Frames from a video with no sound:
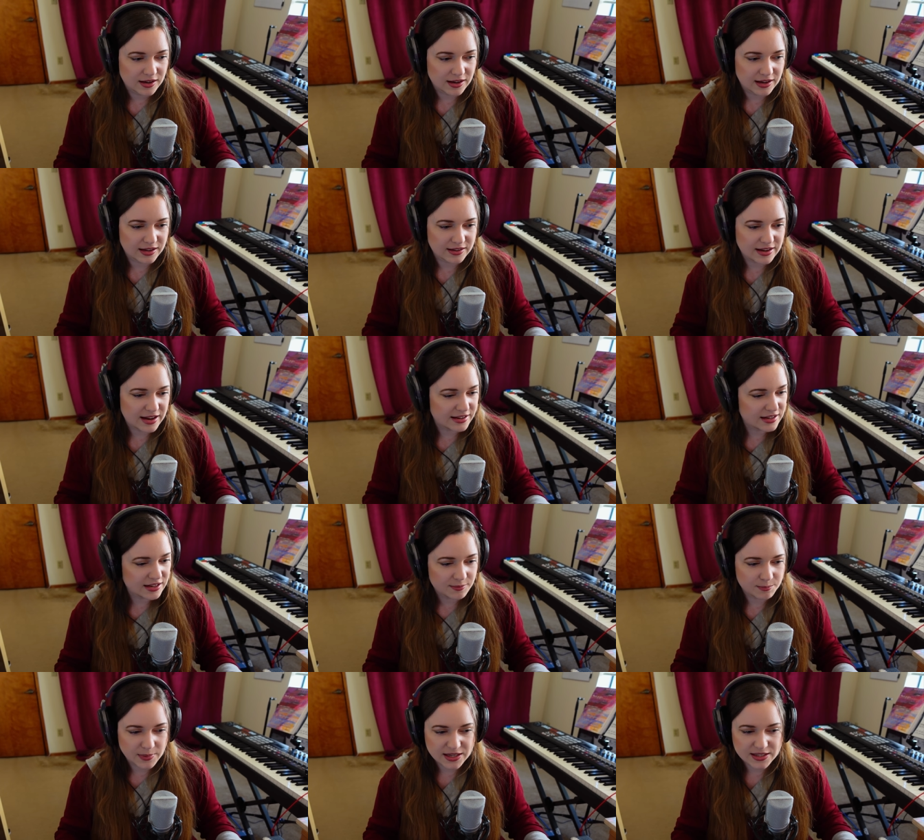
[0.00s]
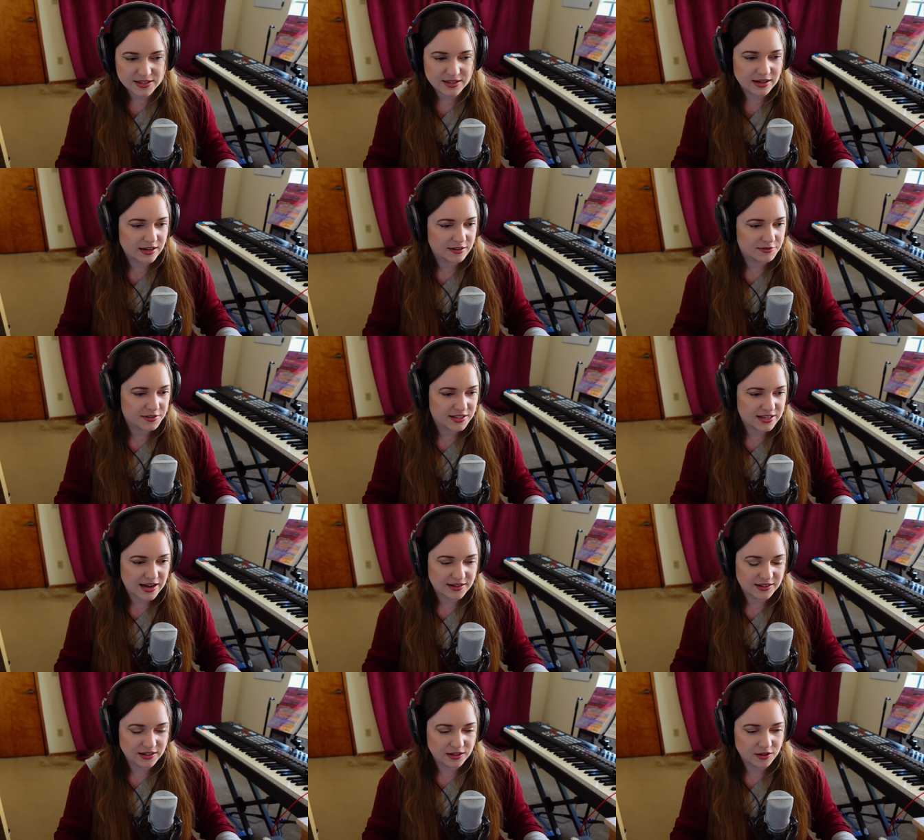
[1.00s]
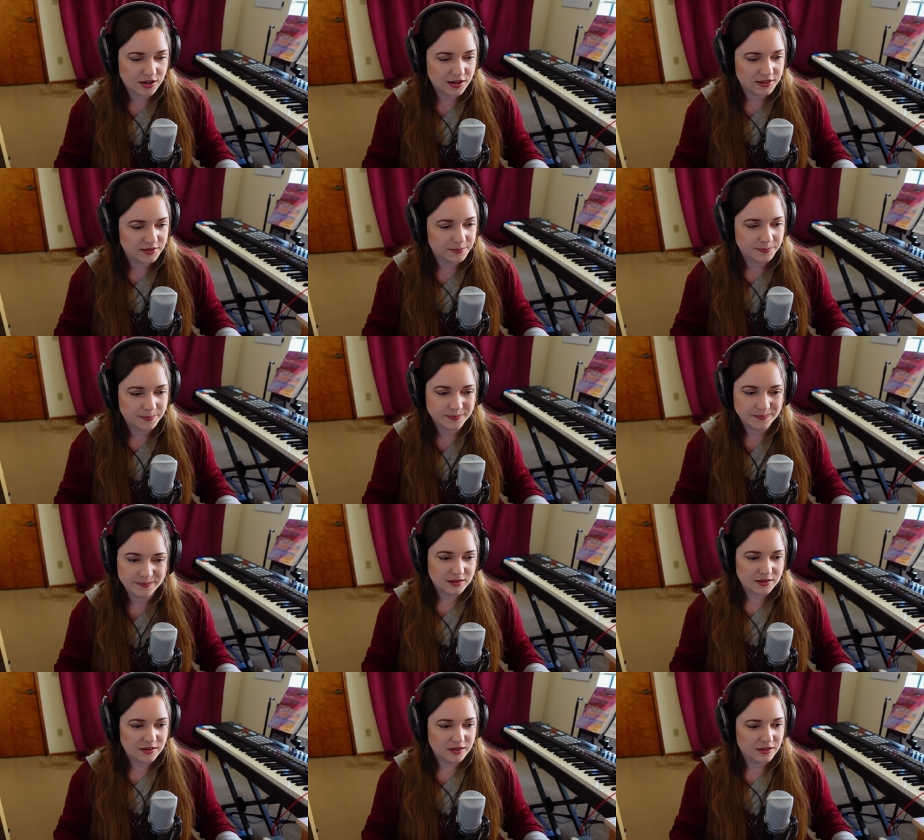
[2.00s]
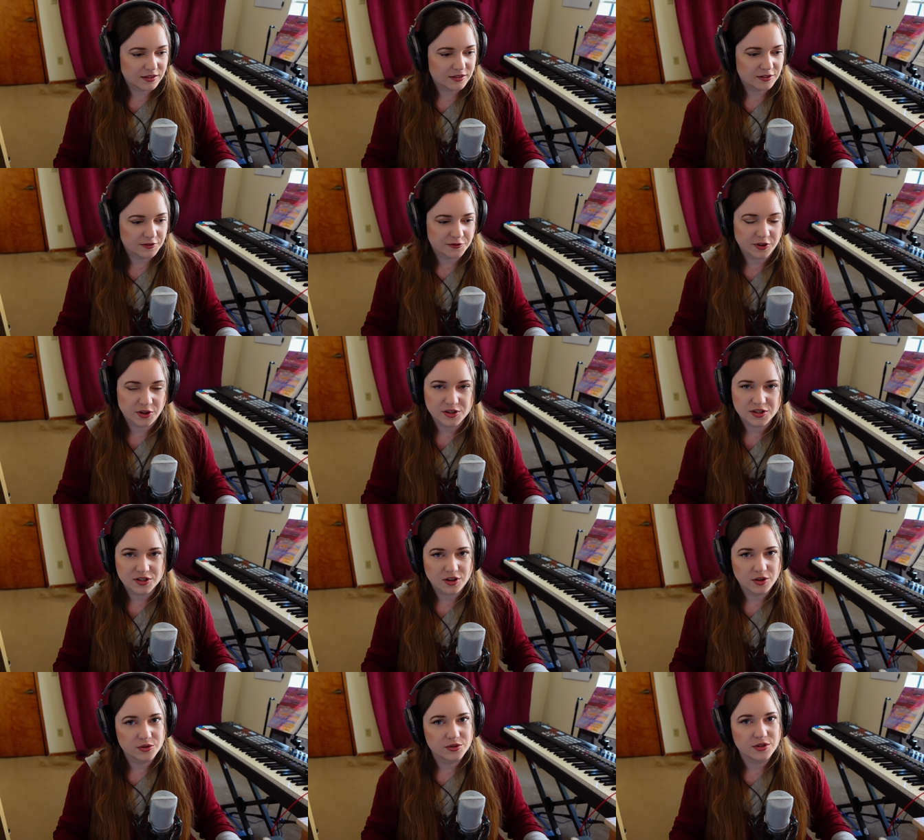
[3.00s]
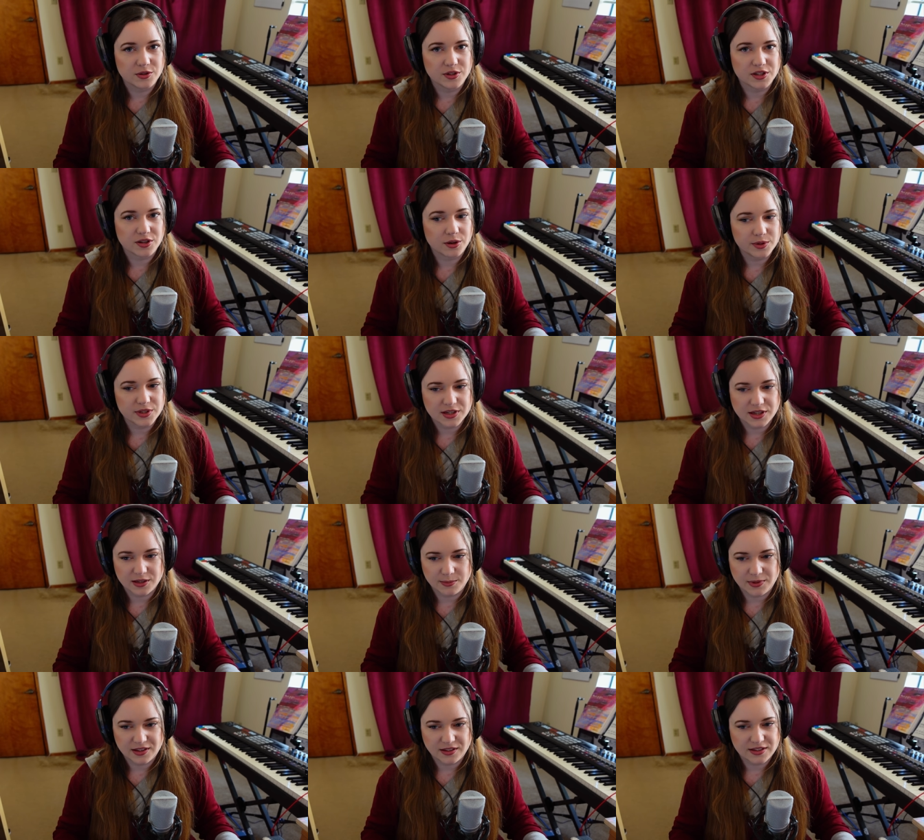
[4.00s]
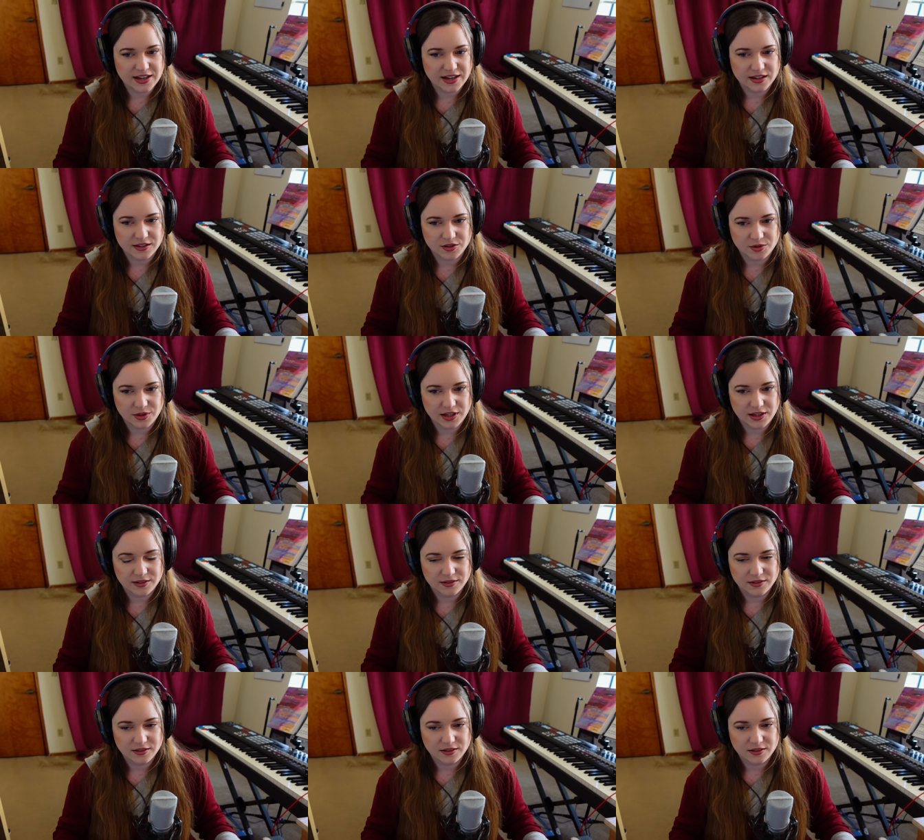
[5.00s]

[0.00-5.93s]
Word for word: And any mix that I've sat in on, the the first go-to is always going to be the Decca tree.